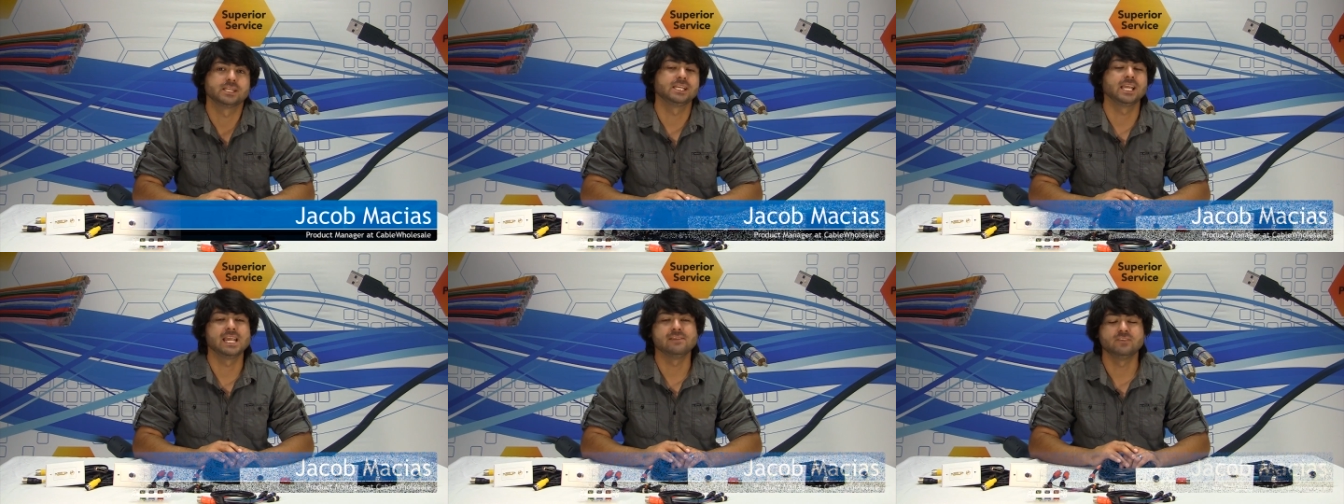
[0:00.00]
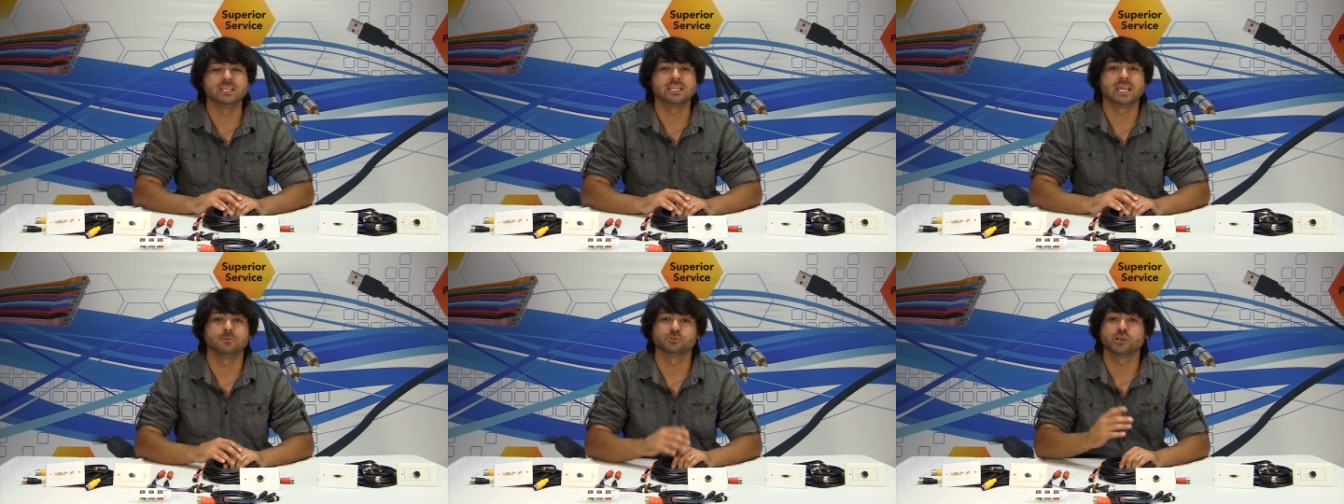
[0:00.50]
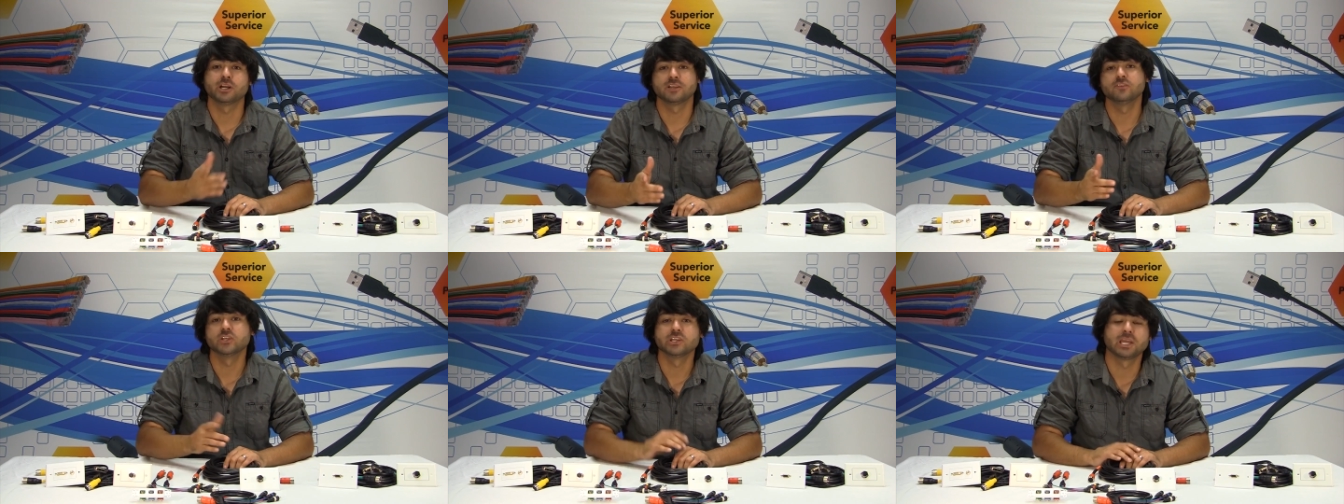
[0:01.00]
Any A V cables, audio
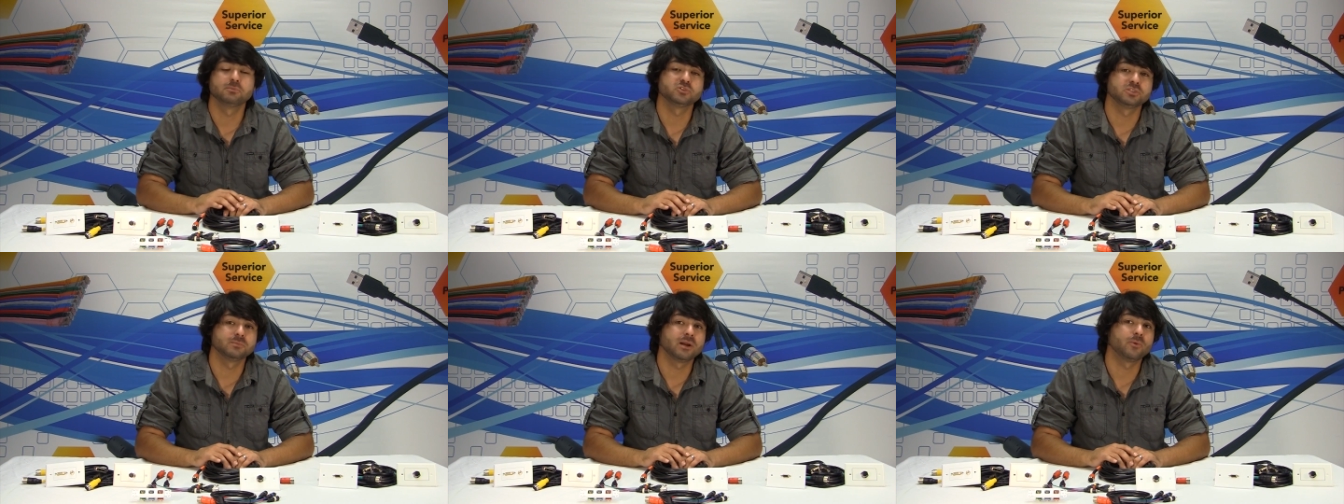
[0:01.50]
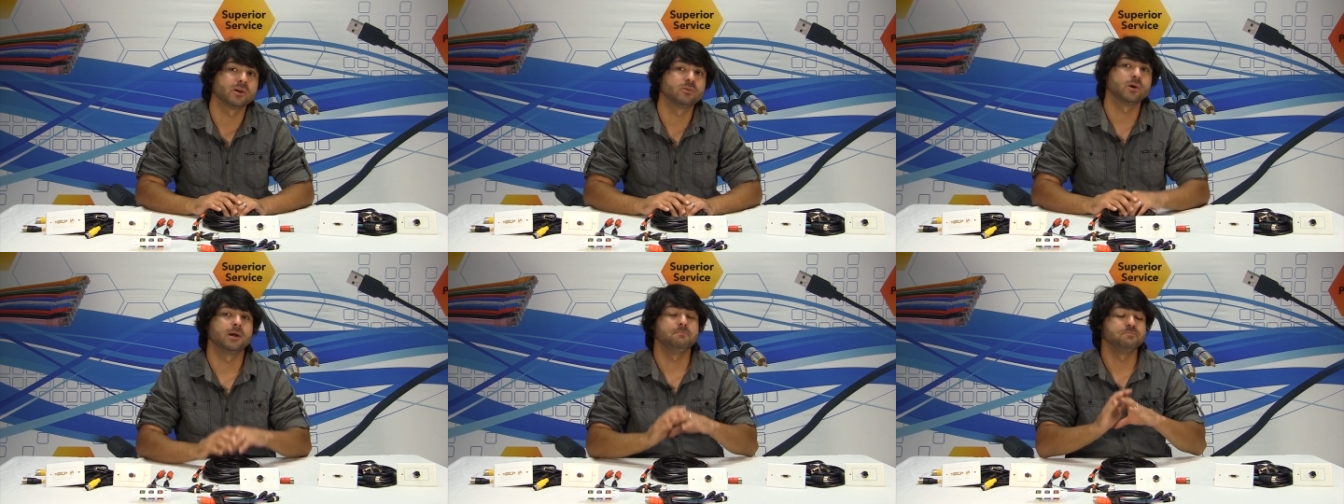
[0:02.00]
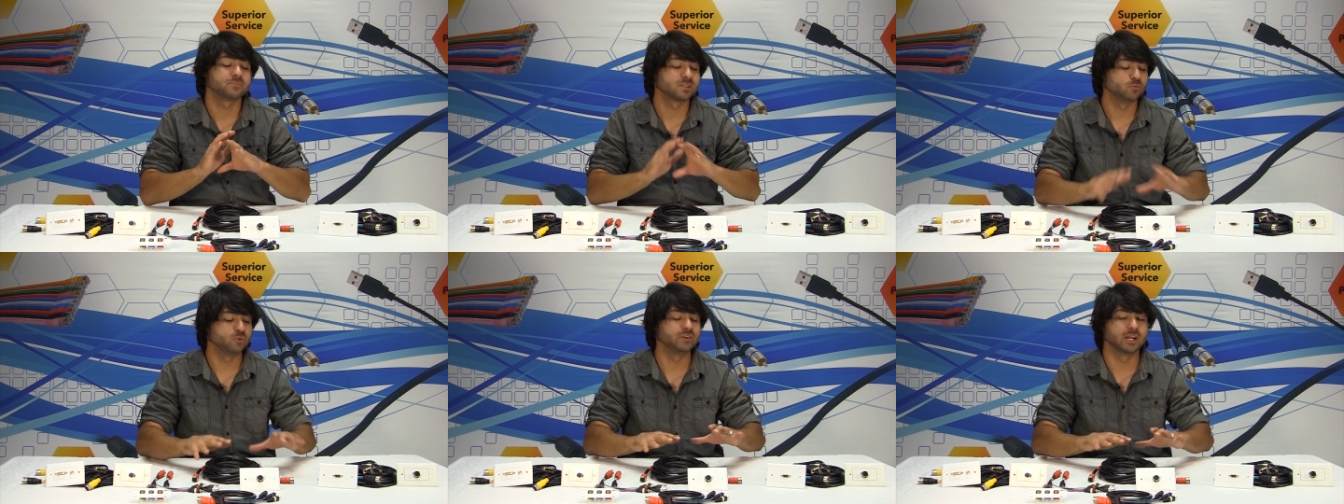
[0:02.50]
video cables you might want to run,
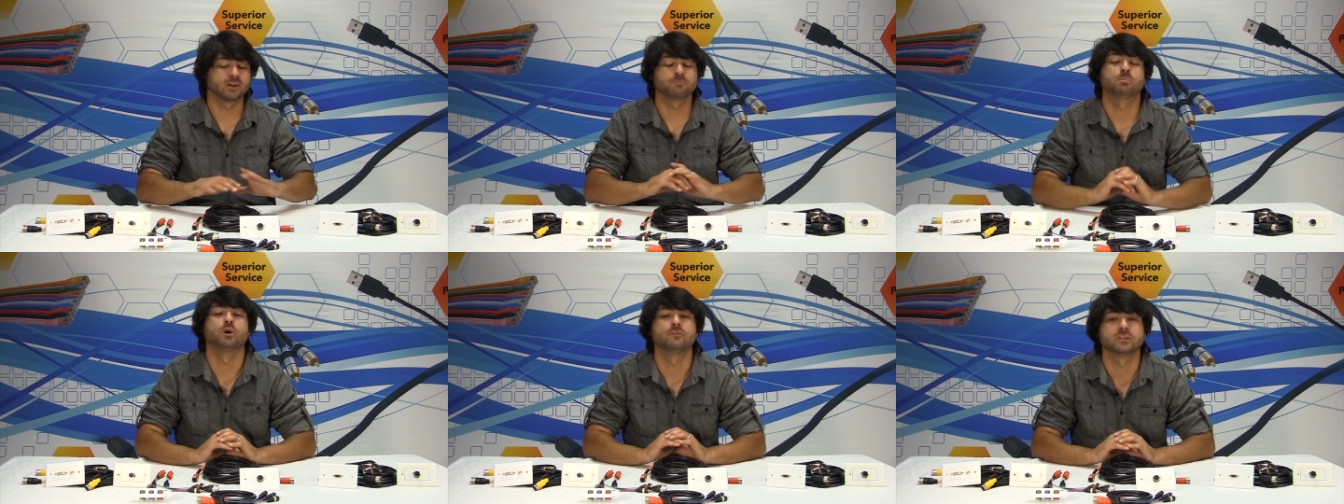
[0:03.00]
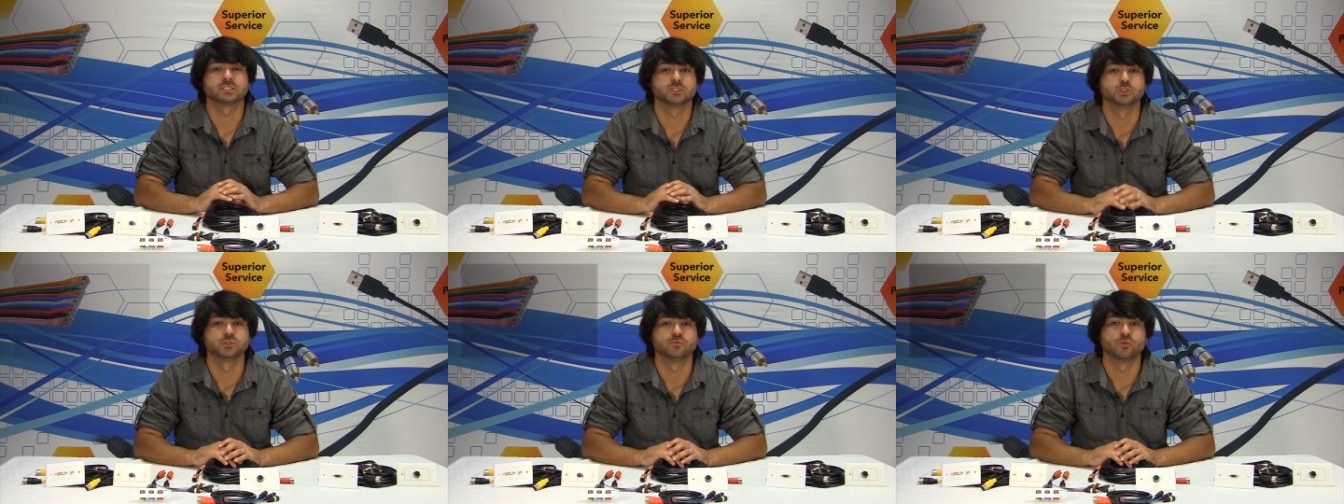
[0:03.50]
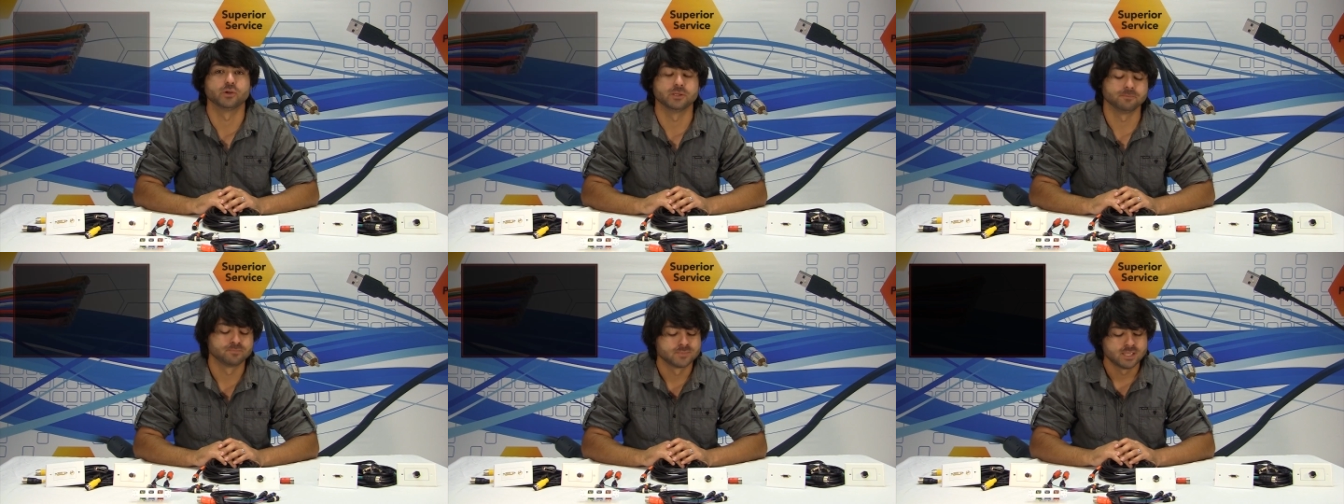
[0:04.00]
we've got a perfect solution for you.